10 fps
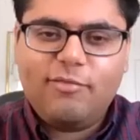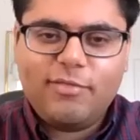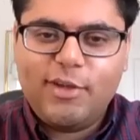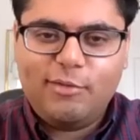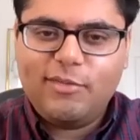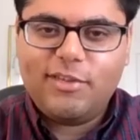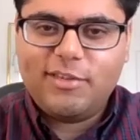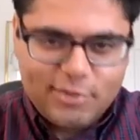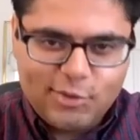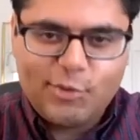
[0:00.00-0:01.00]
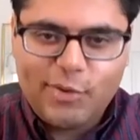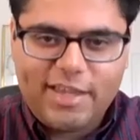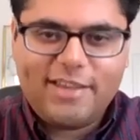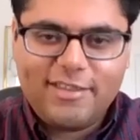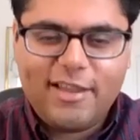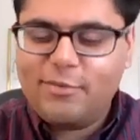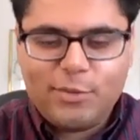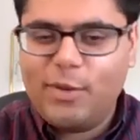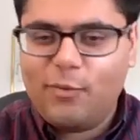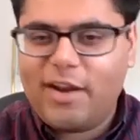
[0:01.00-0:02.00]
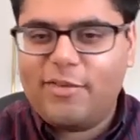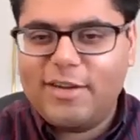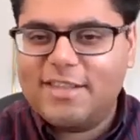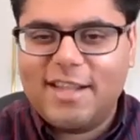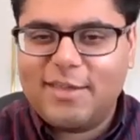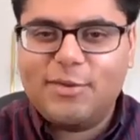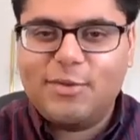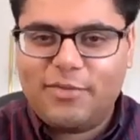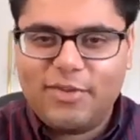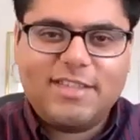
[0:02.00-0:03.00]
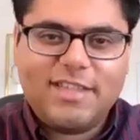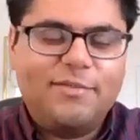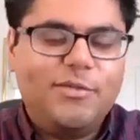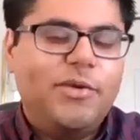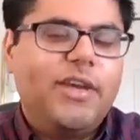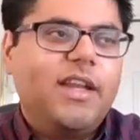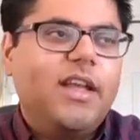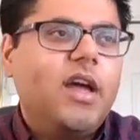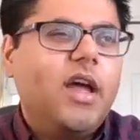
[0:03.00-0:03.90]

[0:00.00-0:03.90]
of, doing it, love doing whatever it is that they're doing for the sake of doing it.